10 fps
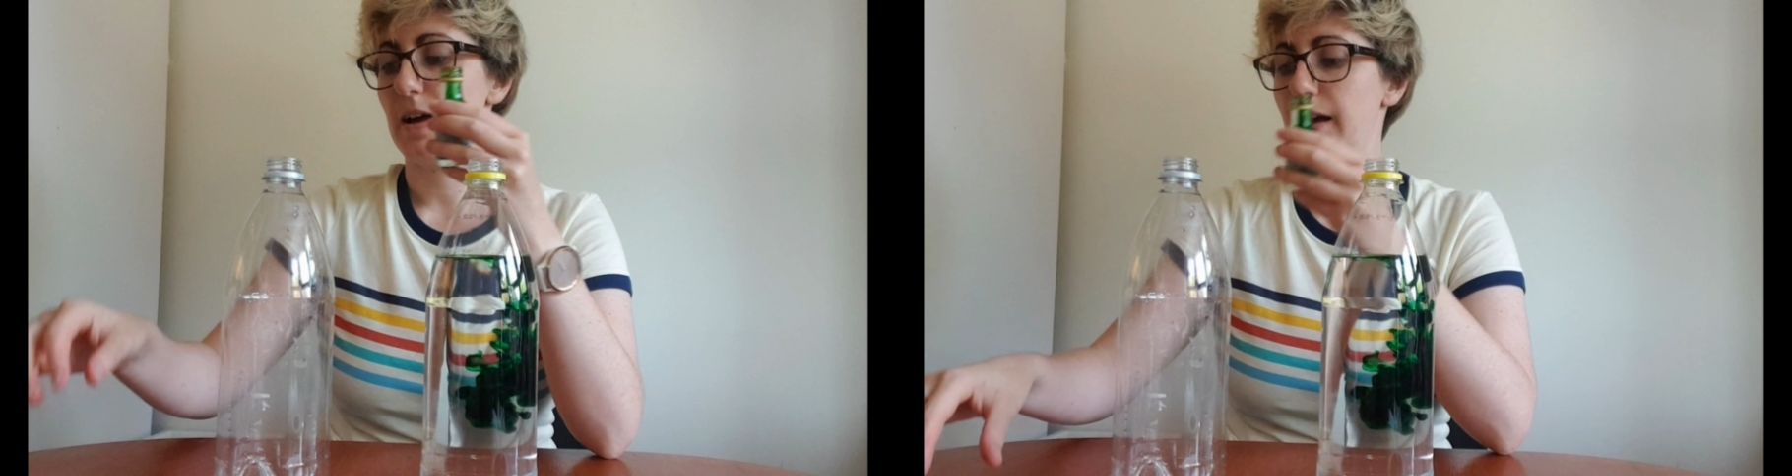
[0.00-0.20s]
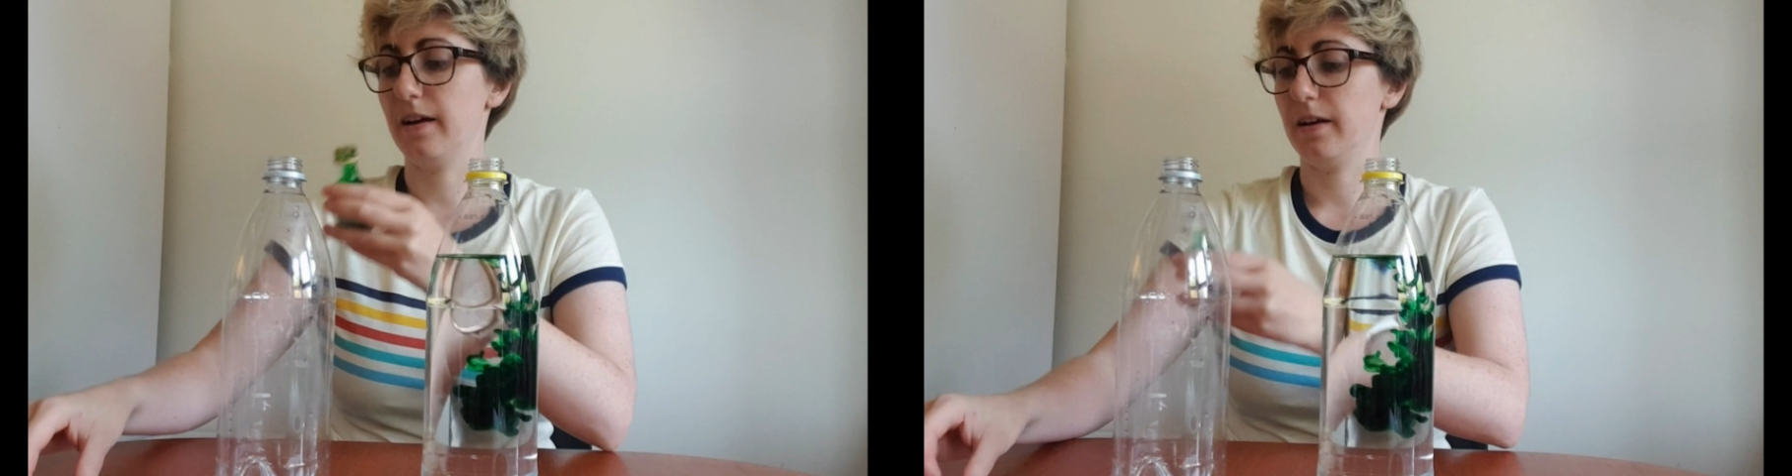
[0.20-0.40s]

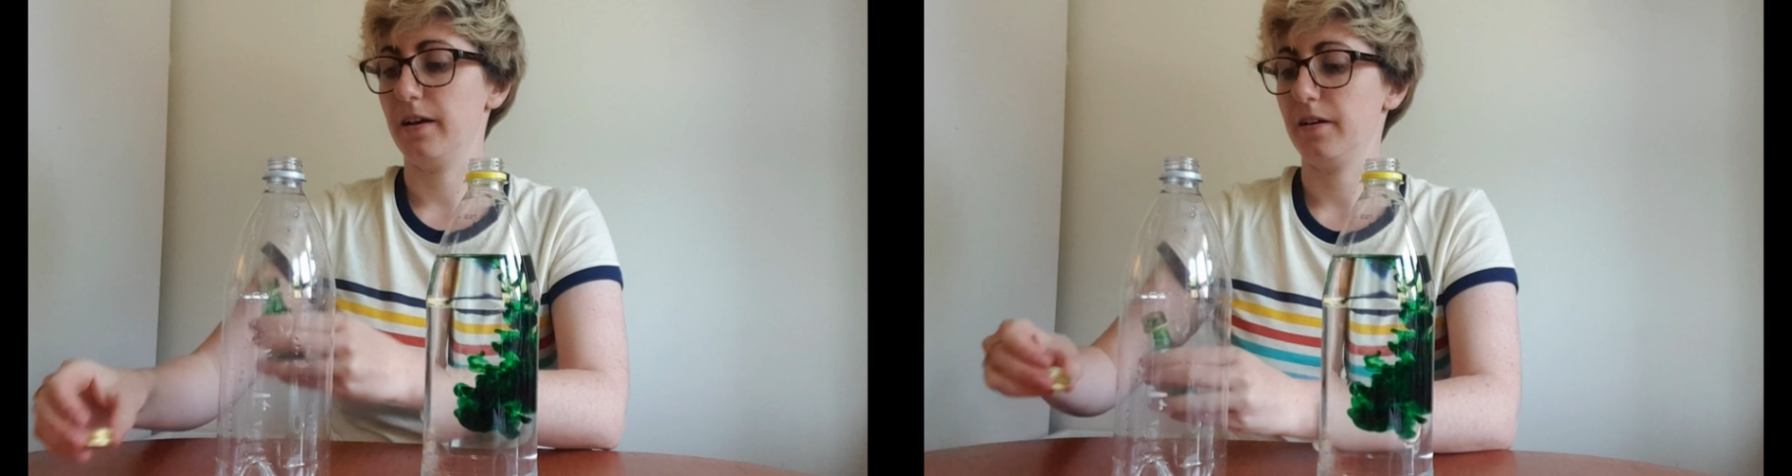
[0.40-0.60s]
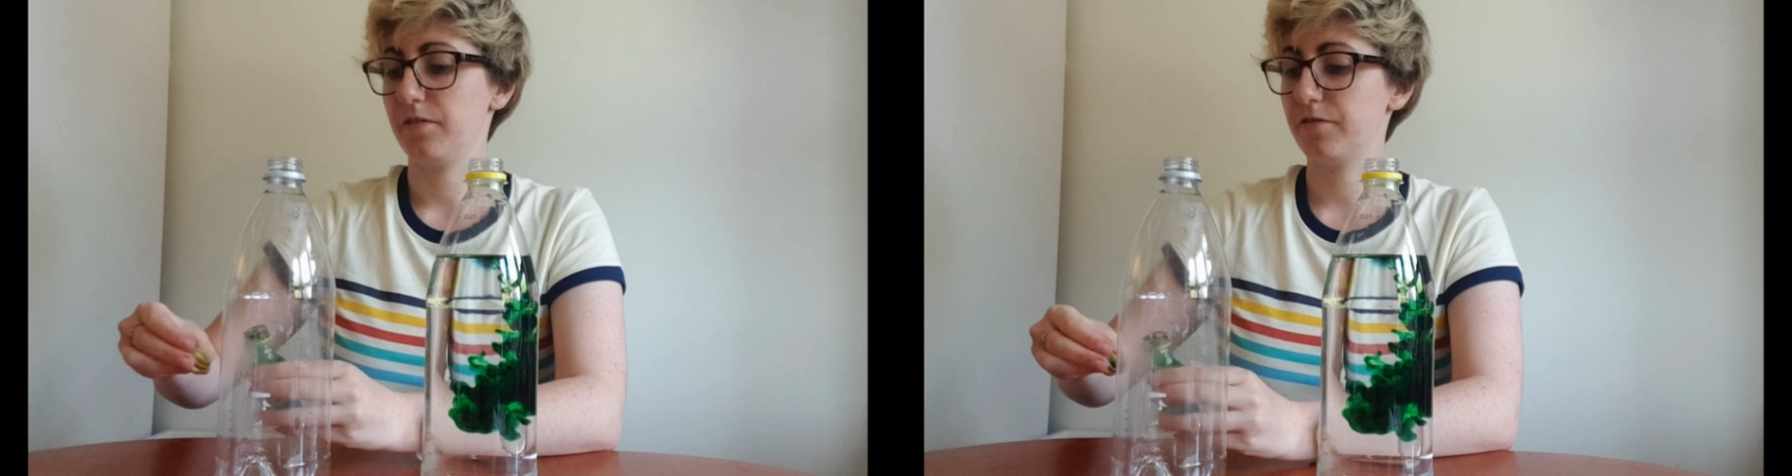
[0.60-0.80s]

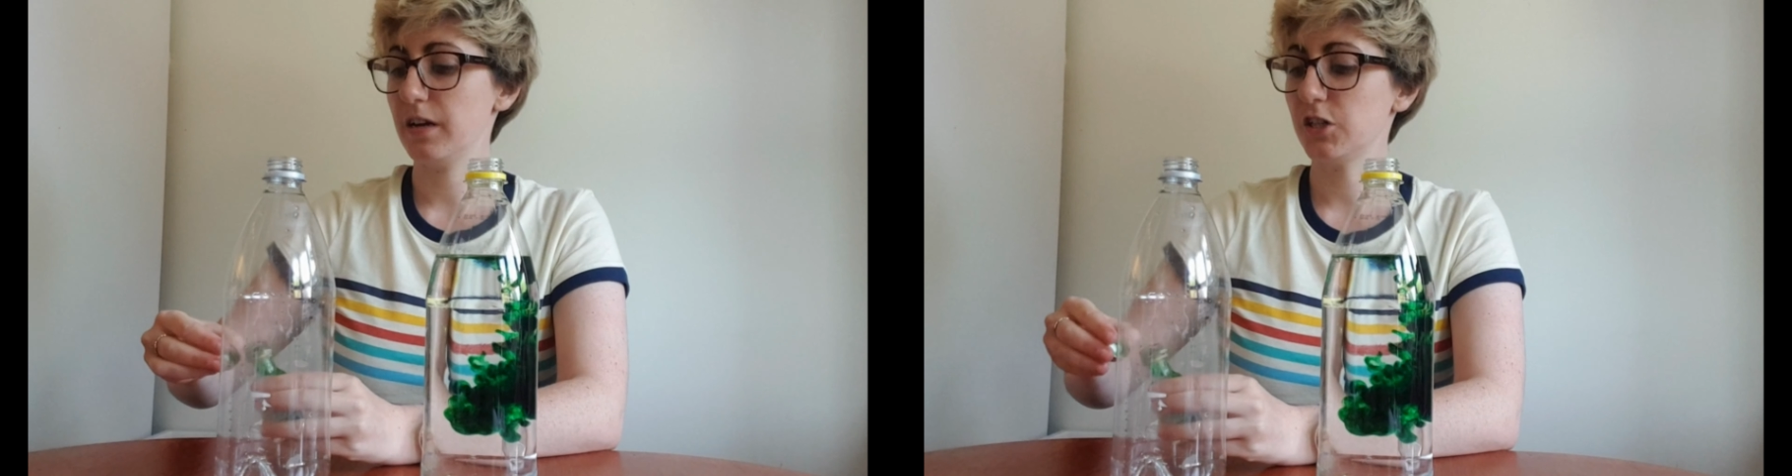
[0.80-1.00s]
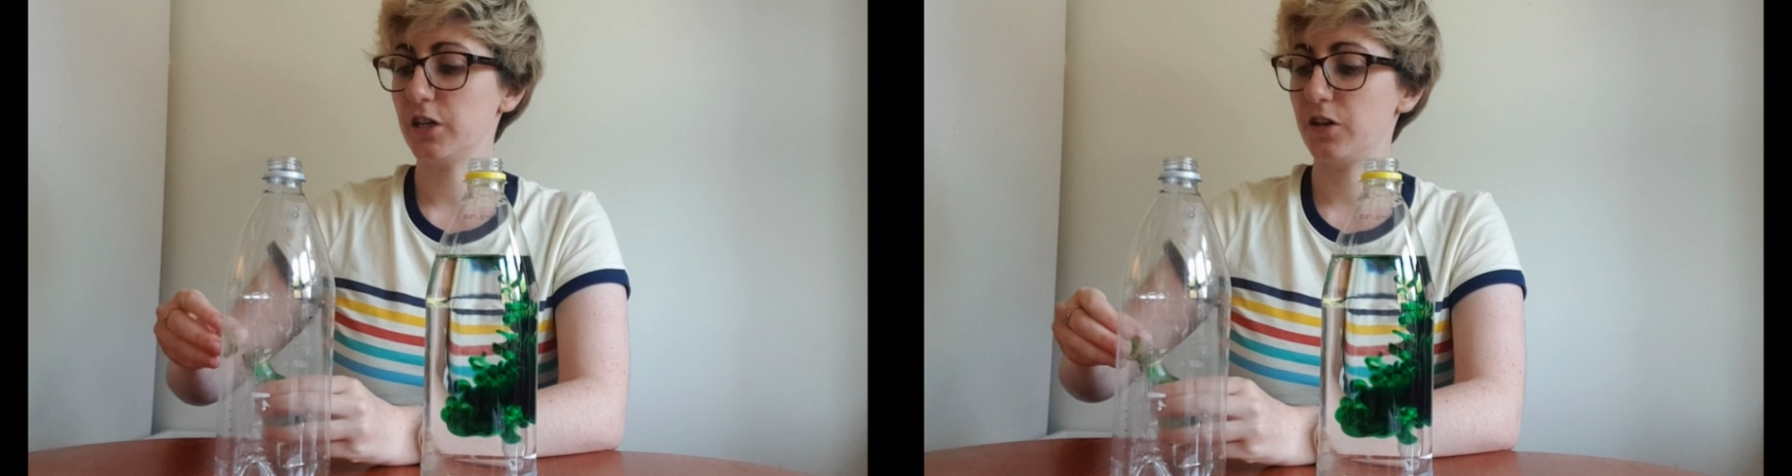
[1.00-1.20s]
a
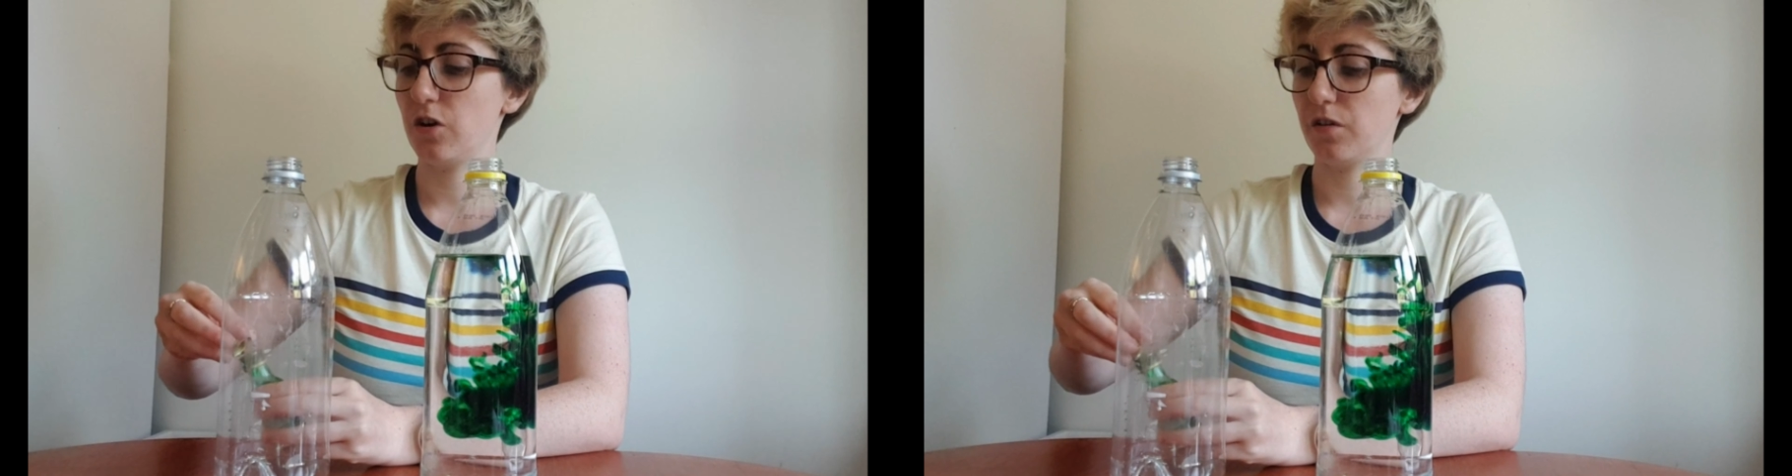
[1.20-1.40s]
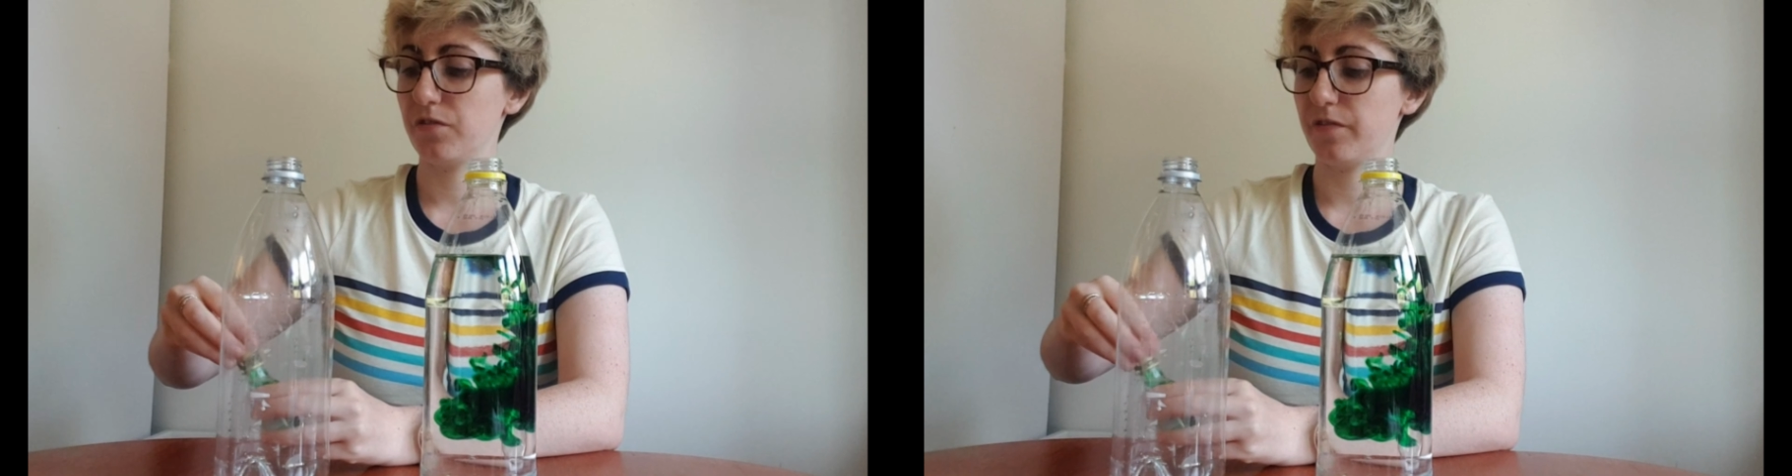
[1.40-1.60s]
freshly
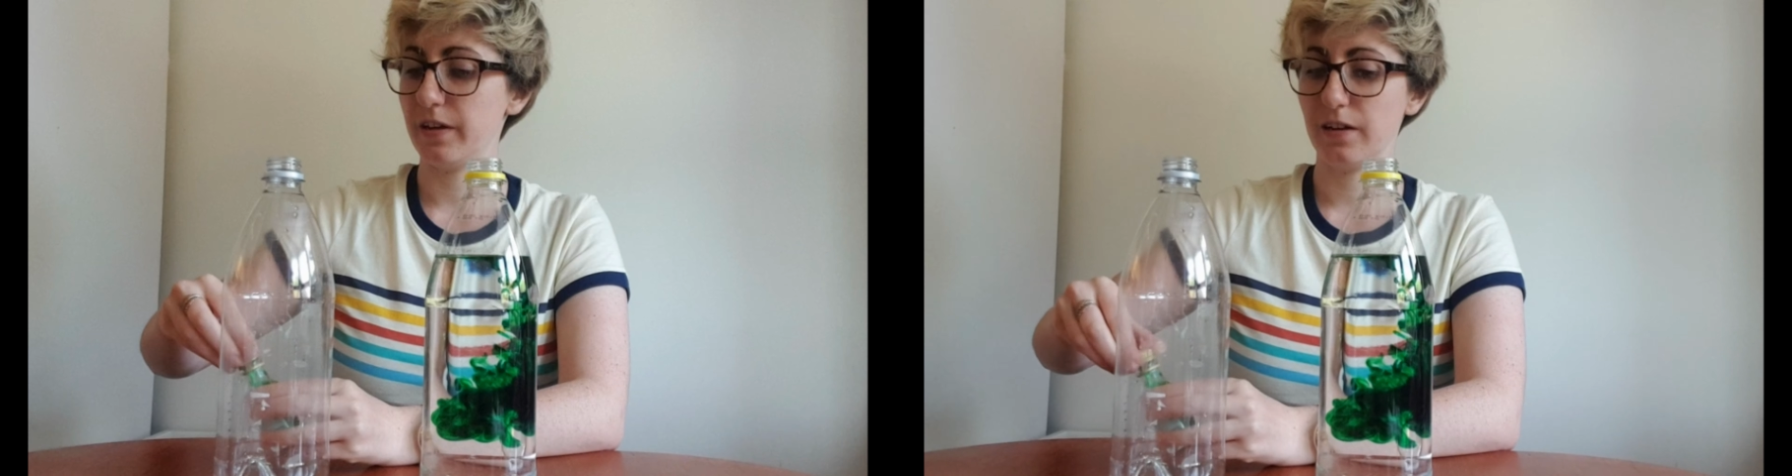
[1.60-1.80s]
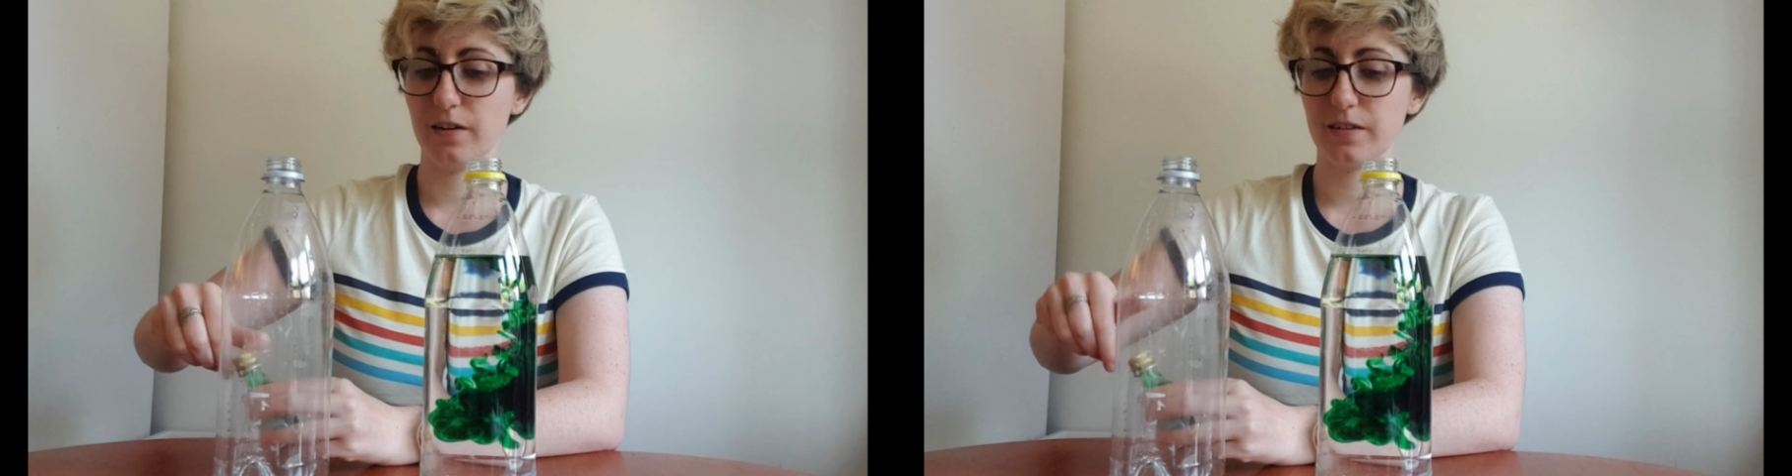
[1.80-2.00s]
cut
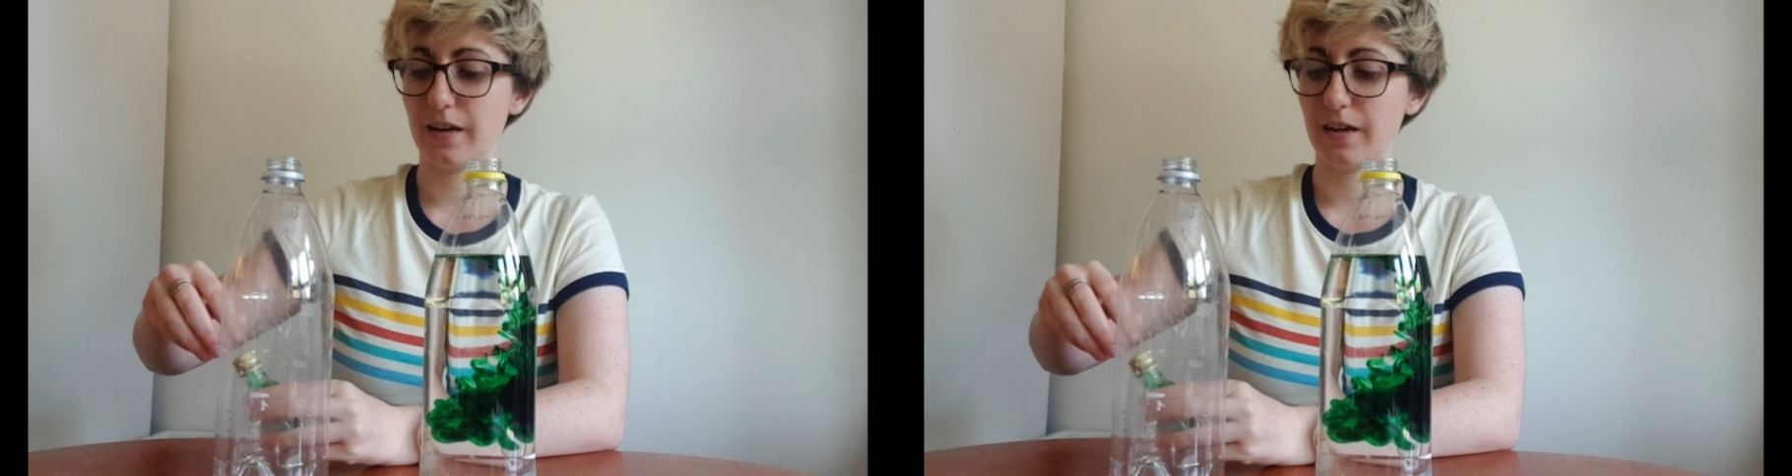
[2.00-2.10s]
field